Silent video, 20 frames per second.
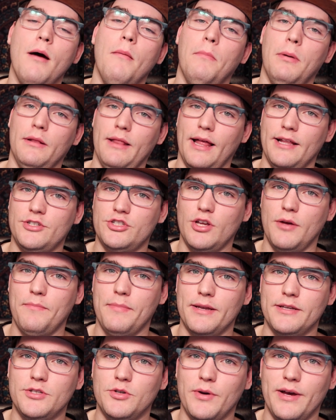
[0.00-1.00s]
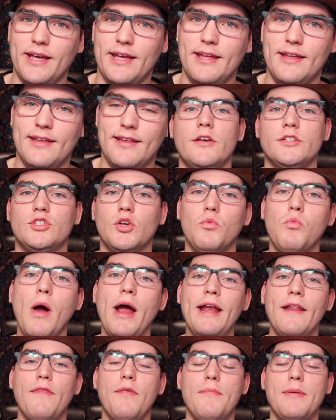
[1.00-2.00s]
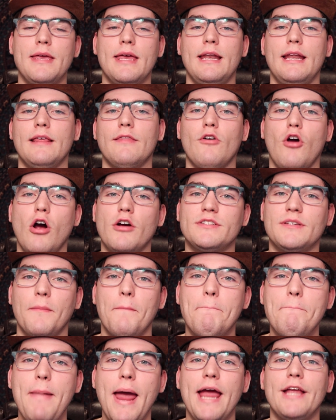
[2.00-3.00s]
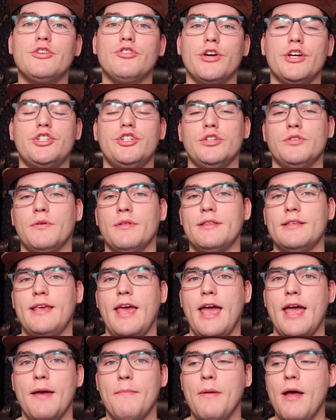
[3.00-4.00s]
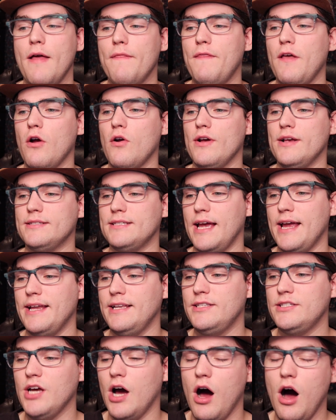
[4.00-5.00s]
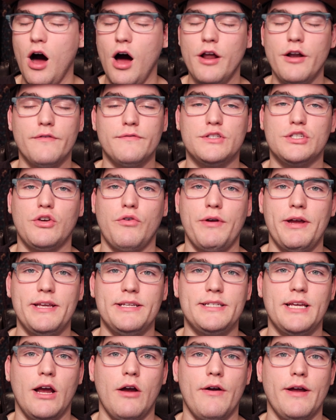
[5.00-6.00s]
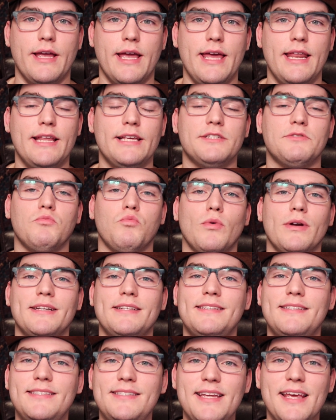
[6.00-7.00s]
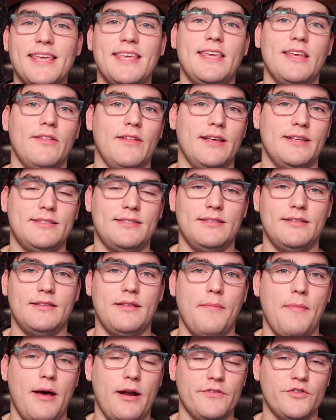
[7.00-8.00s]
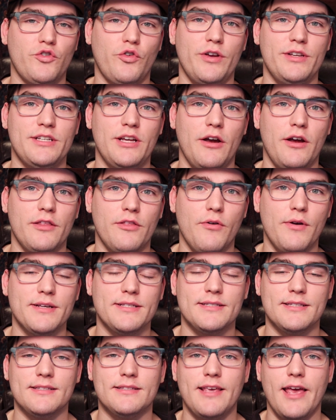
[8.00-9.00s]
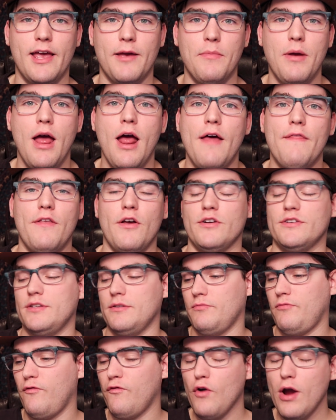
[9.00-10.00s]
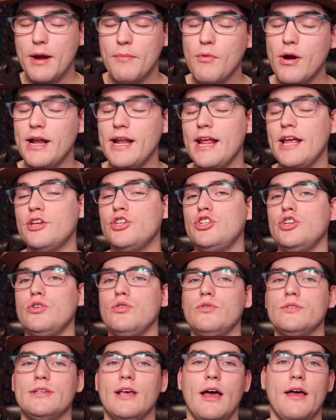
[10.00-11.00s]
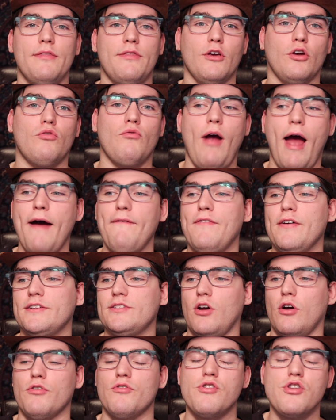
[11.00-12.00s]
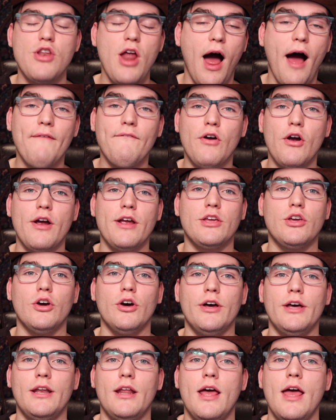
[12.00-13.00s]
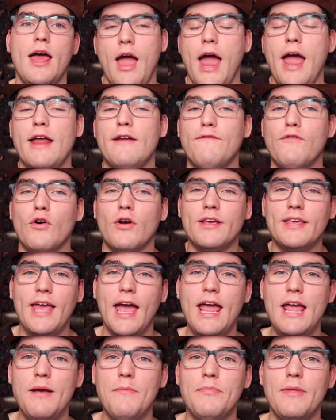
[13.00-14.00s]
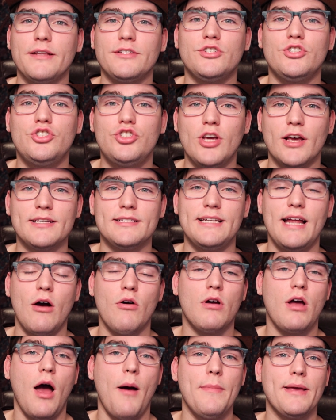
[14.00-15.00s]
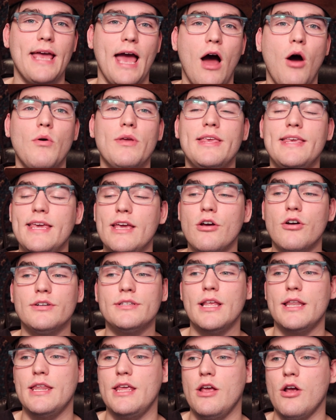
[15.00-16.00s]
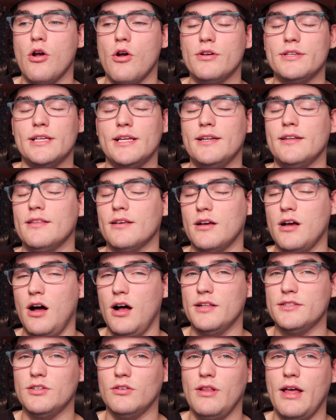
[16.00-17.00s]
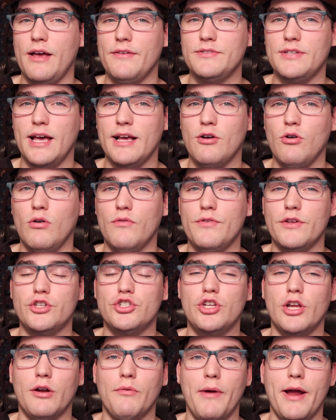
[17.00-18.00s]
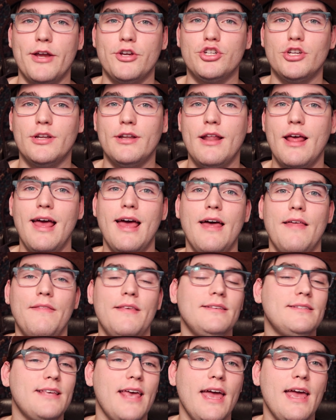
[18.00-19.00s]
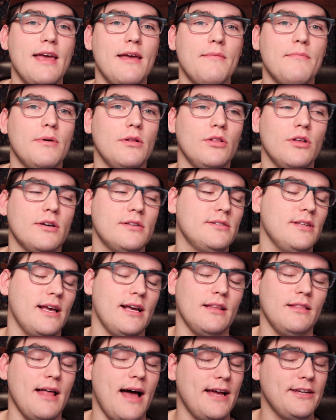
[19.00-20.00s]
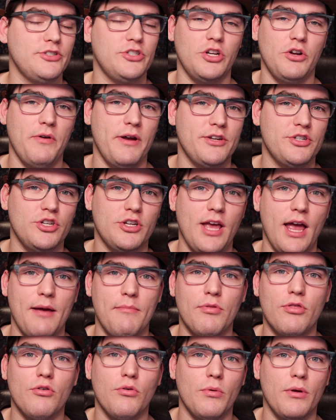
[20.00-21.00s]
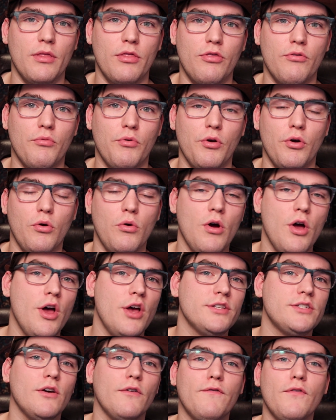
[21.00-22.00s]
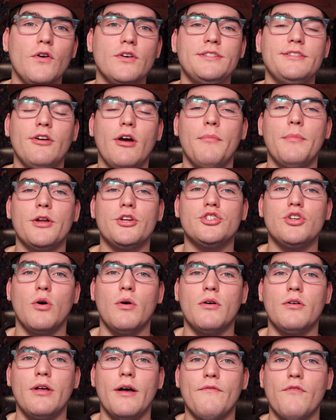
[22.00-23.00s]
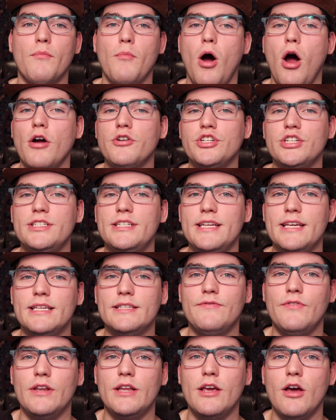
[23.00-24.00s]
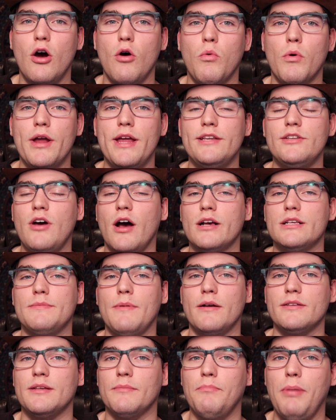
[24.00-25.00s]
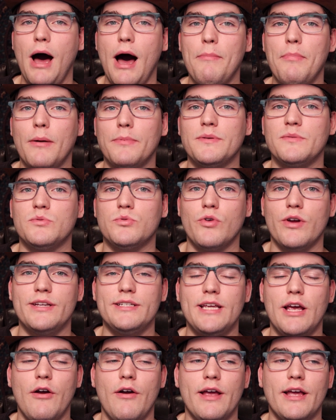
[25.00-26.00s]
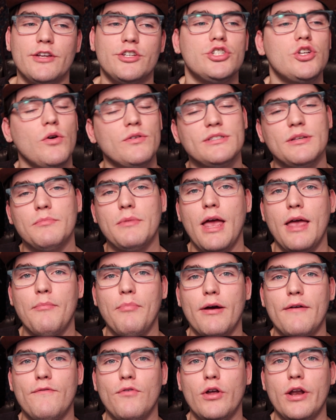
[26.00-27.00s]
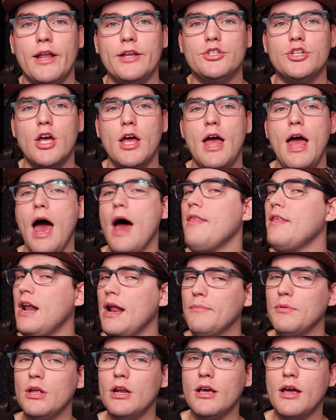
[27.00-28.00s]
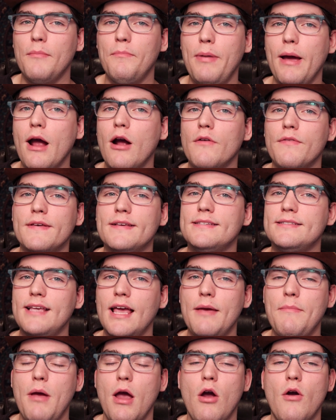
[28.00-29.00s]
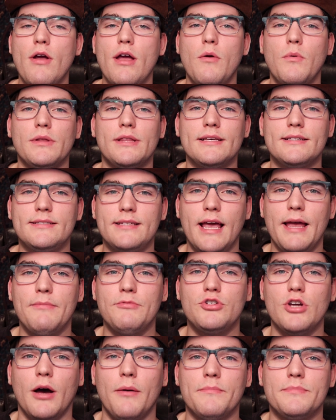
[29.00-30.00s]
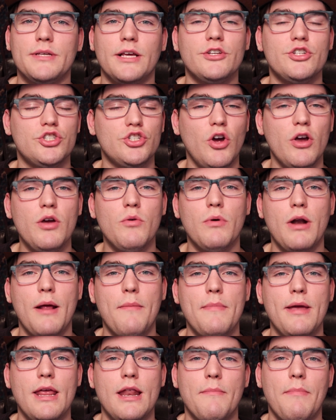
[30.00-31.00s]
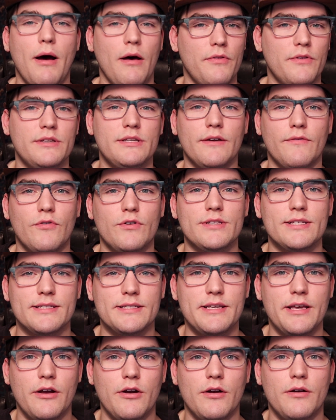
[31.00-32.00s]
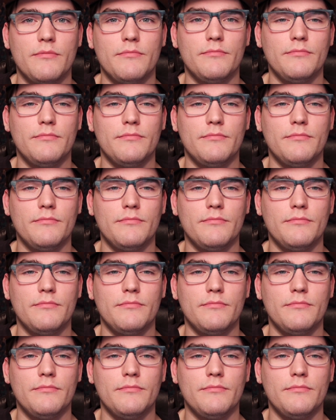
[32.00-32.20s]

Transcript: But let's jump into it. So right at the beginning, there are some major issues with the game. There is a ton of screen tearing. It is ridiculous the amount of screen tearing there is in this game. There's frame rate issues, the graphics are not very good, and for a game that's just now coming out years and years into the console life cycle of this generation, this game looks like a last generation game through and through. So first here, I'm going to show a clip from RGT's video where he talks about some pop-ups and screen tearing and shows some gameplay footage, and then I'm going to compare the same area with the same jumps and show you what I mean about the differences here.